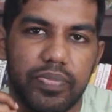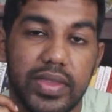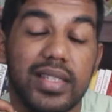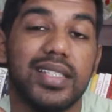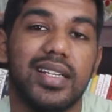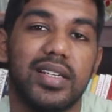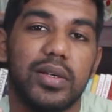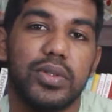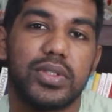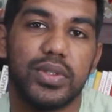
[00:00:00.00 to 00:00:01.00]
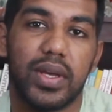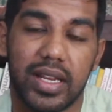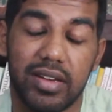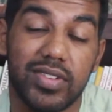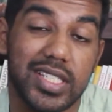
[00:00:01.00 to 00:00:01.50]
This includes your
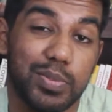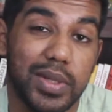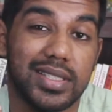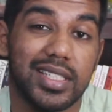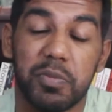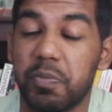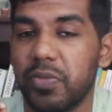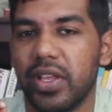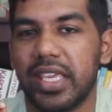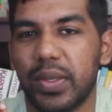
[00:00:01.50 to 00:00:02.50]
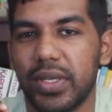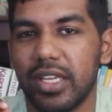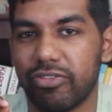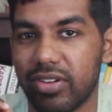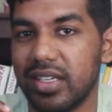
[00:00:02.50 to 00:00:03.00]
investments in
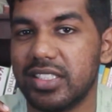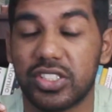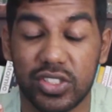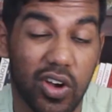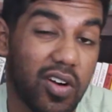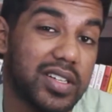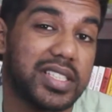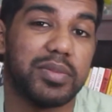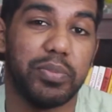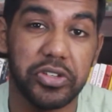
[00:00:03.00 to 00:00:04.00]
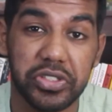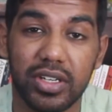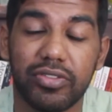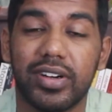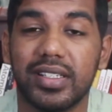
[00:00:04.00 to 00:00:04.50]
equity funds, stocks,
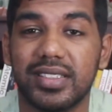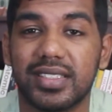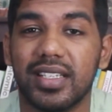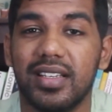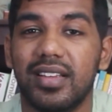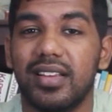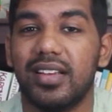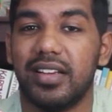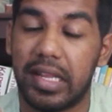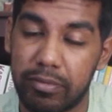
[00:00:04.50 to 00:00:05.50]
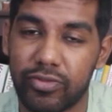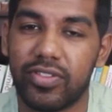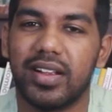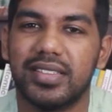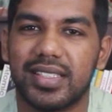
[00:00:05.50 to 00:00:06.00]
mutual funds, debt
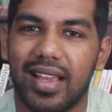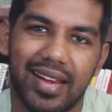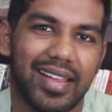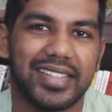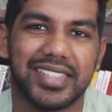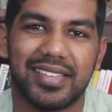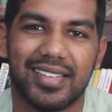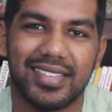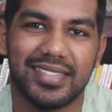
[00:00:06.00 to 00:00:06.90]
funds, and etc.